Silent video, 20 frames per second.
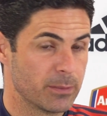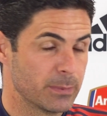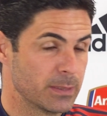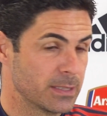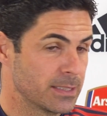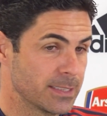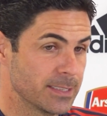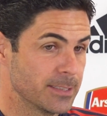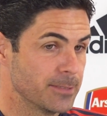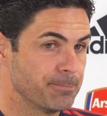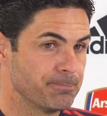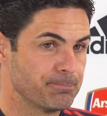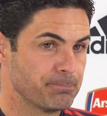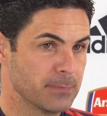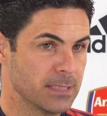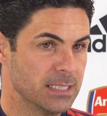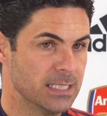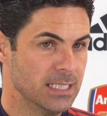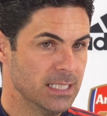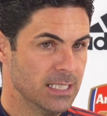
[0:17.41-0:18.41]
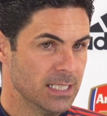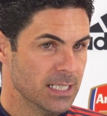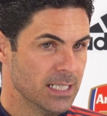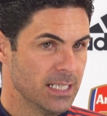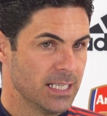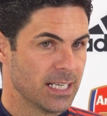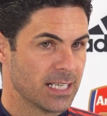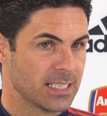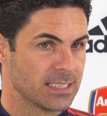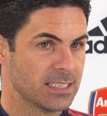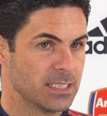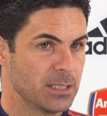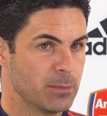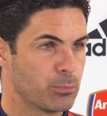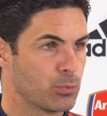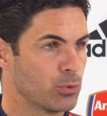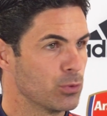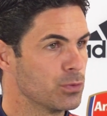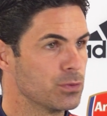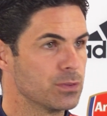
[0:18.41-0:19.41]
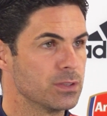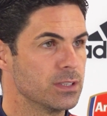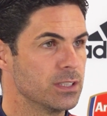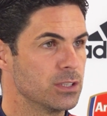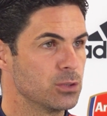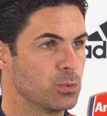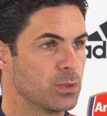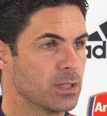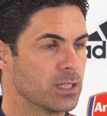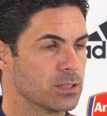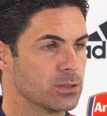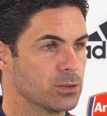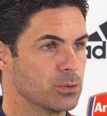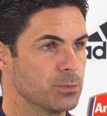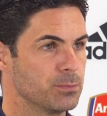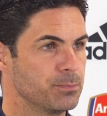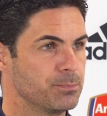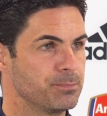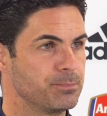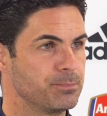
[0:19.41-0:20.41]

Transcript: But he hasn't improved this week at all.